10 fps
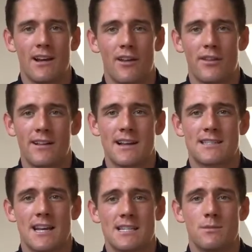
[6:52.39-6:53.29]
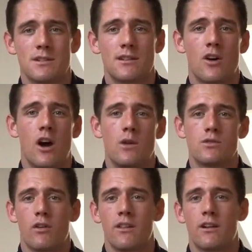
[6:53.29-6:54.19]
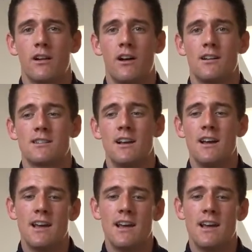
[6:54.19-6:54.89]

And I think that's testament to the guy who was running the class.